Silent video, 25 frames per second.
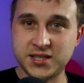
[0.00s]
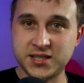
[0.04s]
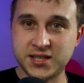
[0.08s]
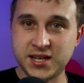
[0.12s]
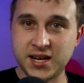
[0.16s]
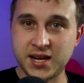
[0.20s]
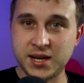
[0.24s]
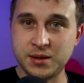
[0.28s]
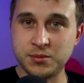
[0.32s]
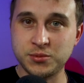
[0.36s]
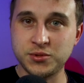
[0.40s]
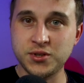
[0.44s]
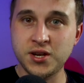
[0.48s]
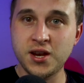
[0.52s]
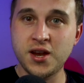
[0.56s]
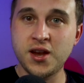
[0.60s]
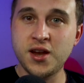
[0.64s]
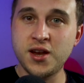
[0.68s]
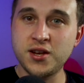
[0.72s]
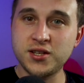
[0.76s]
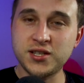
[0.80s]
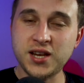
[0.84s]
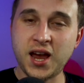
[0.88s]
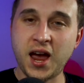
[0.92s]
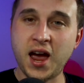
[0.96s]
schemes.
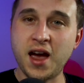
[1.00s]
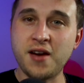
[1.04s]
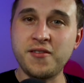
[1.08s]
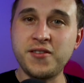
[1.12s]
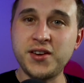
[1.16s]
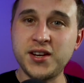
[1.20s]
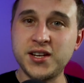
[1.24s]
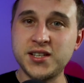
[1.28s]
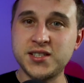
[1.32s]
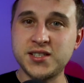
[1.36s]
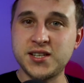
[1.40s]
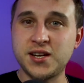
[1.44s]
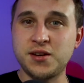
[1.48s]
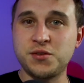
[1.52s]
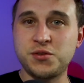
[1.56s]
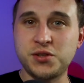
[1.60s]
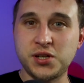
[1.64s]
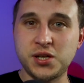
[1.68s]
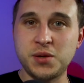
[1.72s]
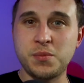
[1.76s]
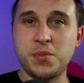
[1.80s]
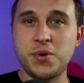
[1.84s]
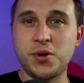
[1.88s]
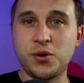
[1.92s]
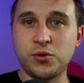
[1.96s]
So having a
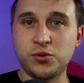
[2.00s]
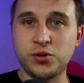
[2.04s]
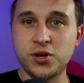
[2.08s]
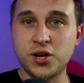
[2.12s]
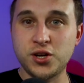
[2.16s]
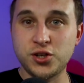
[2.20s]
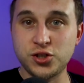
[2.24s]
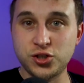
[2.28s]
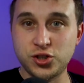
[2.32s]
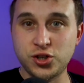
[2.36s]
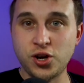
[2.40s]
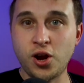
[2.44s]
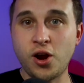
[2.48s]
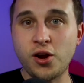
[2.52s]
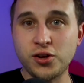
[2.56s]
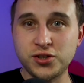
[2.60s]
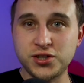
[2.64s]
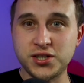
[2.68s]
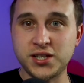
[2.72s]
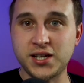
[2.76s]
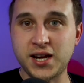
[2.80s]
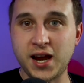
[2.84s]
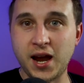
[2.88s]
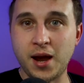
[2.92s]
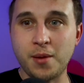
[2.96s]
centrally billed
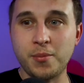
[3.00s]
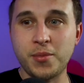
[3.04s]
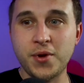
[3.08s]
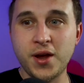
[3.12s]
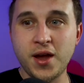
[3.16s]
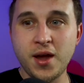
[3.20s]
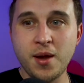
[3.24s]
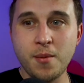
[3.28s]
charging app